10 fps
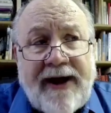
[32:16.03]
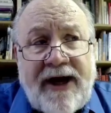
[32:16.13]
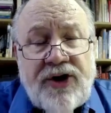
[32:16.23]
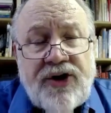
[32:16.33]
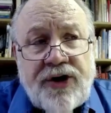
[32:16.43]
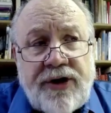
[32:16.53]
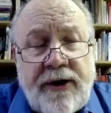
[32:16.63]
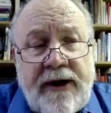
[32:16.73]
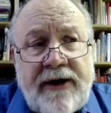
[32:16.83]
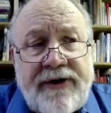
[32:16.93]
agent.
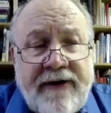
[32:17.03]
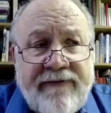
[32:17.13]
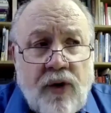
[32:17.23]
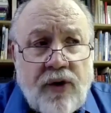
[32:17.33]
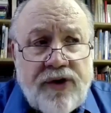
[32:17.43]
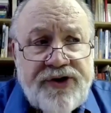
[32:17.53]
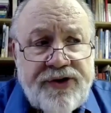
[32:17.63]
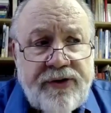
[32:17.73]
Then, of course,